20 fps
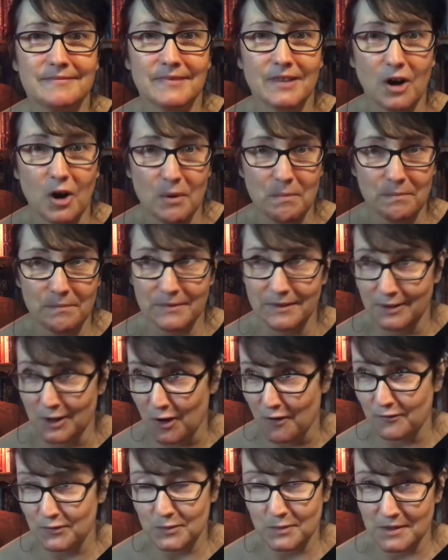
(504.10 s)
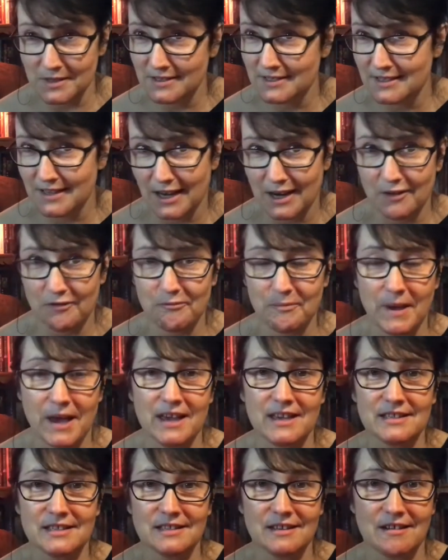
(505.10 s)
our loved ones that have
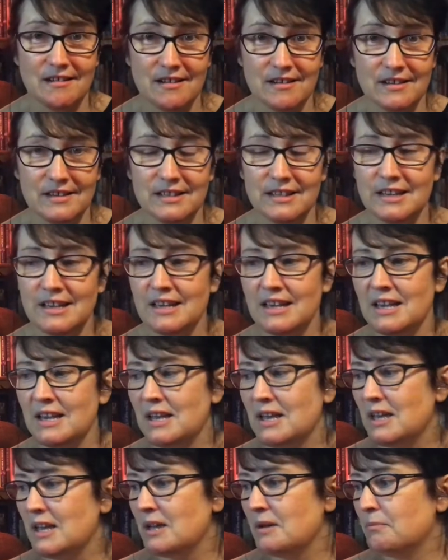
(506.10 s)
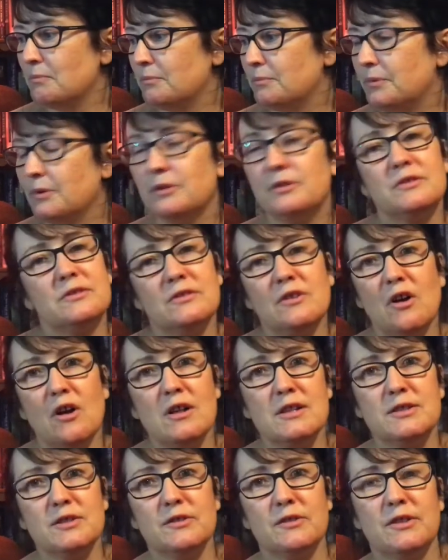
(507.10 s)
passed on, but
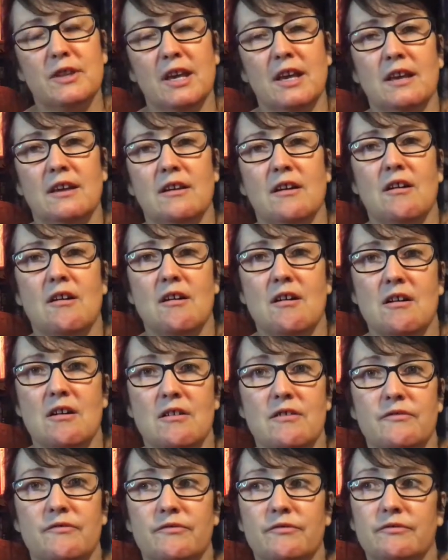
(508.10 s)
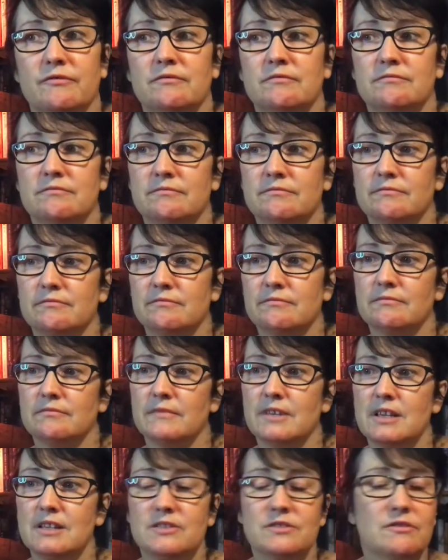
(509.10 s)
also think of,
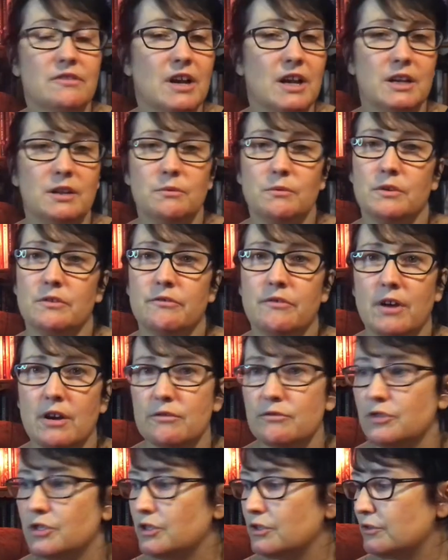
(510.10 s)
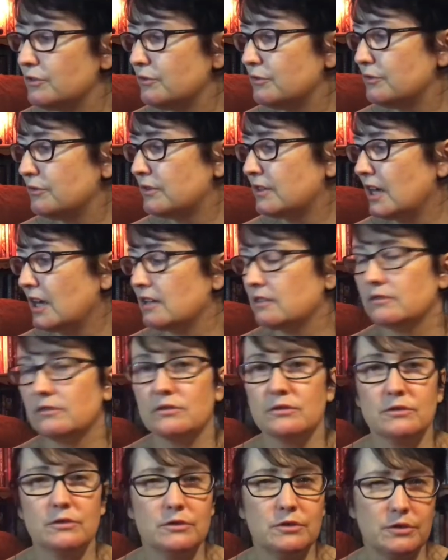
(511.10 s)
is there anyone around you that
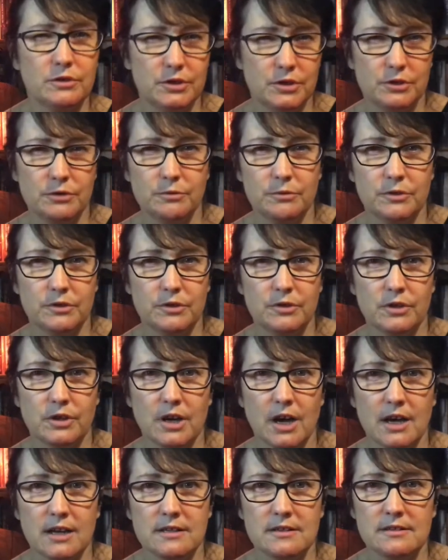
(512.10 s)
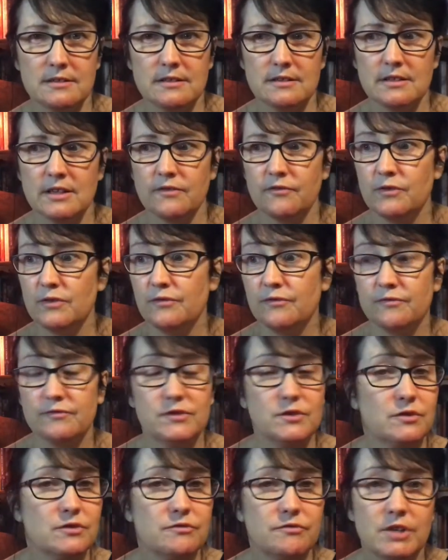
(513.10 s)
could do with your guidance? If you've
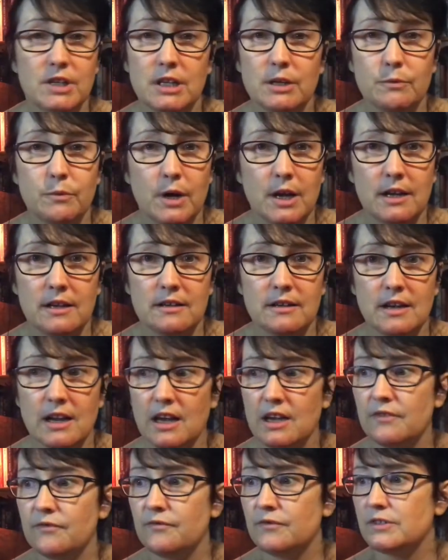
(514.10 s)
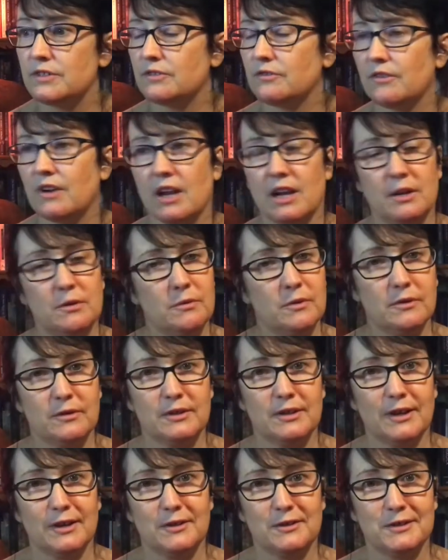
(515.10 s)
done really well in life, is there anyone
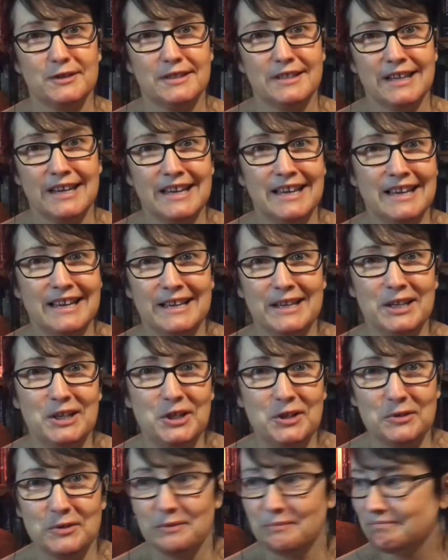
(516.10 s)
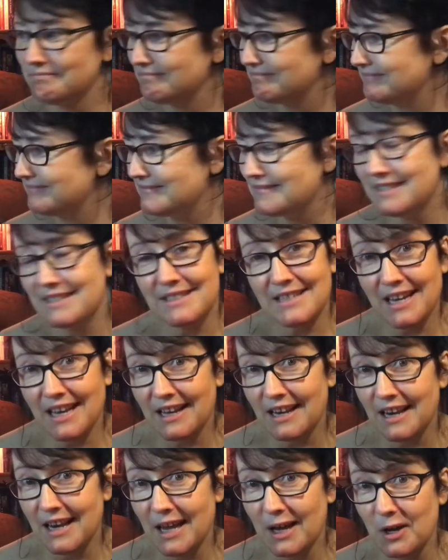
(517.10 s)
that could, you know, take
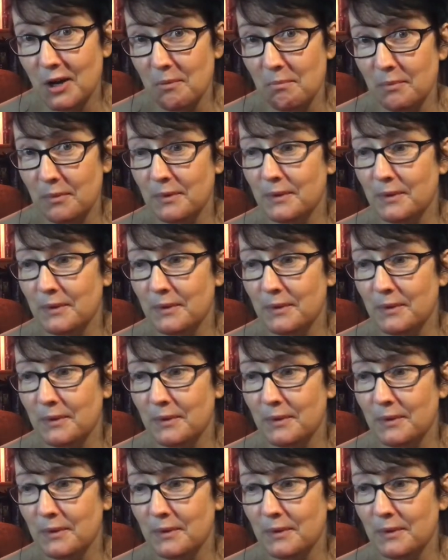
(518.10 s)
a leg up?